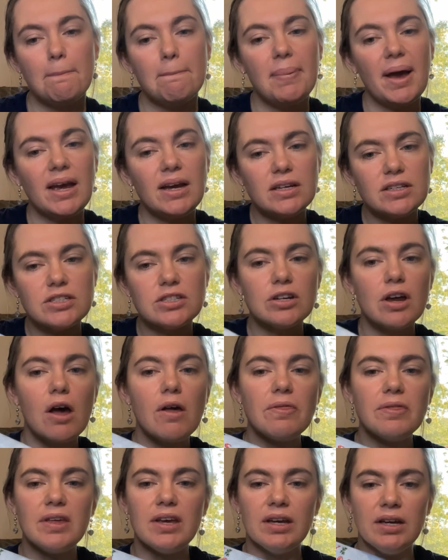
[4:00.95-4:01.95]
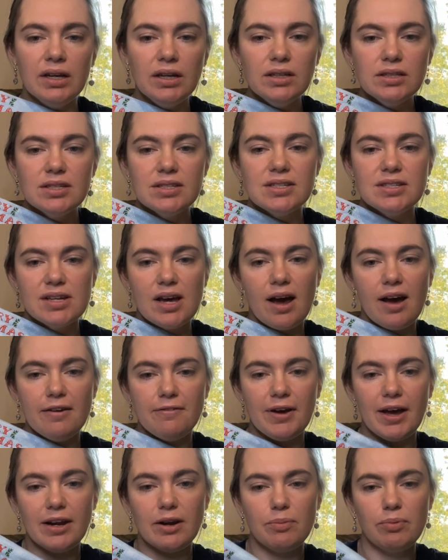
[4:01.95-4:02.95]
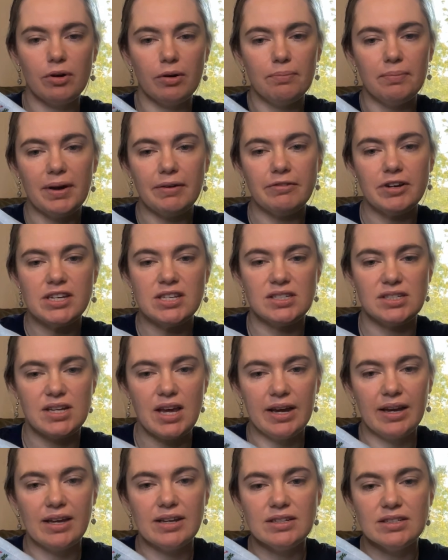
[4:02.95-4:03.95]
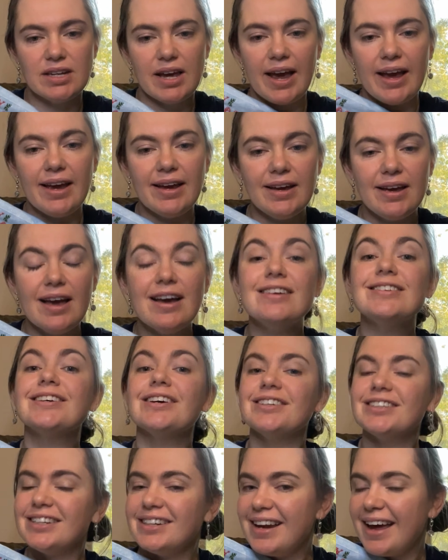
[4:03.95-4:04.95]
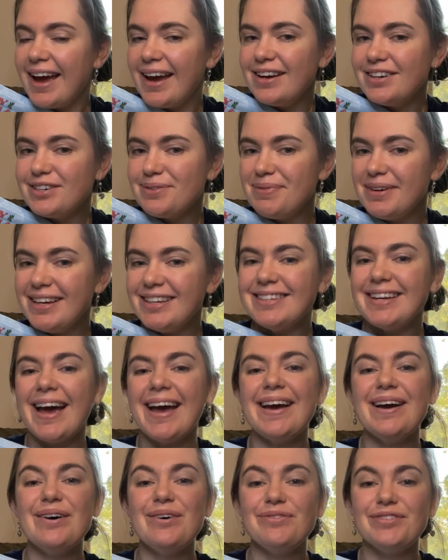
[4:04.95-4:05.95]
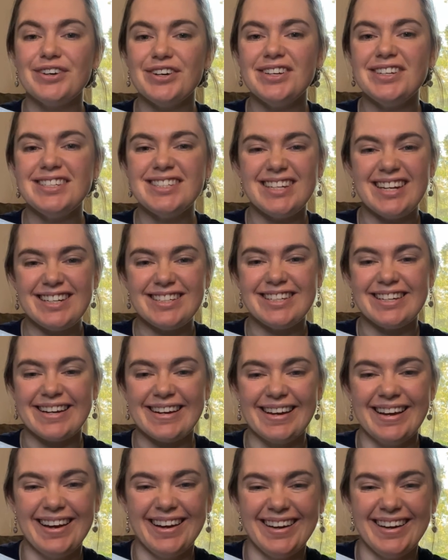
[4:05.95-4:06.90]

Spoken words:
Based on this, I've had a problem every second day, so today should be a day of good stitching.